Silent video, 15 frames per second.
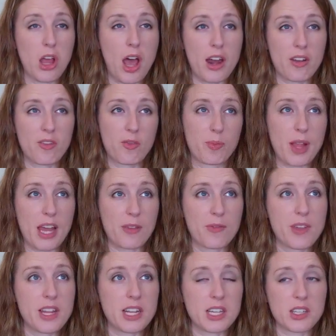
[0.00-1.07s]
wore a lot
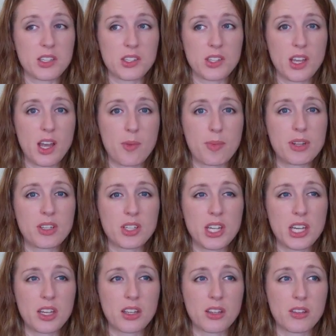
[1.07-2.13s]
of Black Phoenix
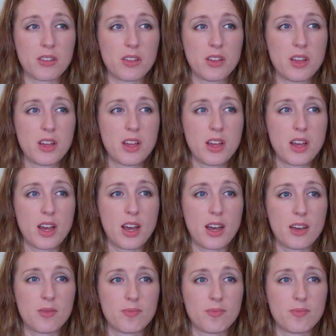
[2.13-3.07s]
up until